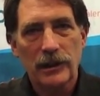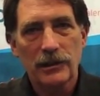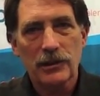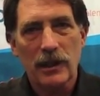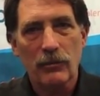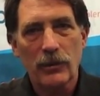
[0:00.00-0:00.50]

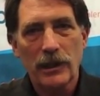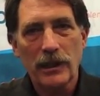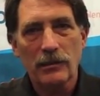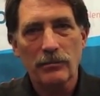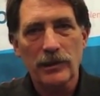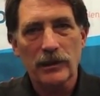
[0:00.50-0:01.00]
is that we
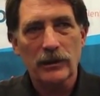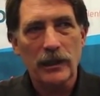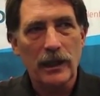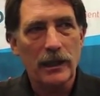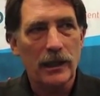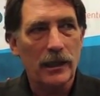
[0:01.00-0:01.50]
need to build
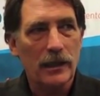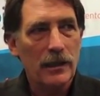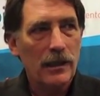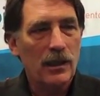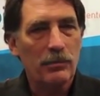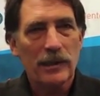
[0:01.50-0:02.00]

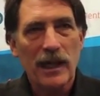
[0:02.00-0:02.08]
a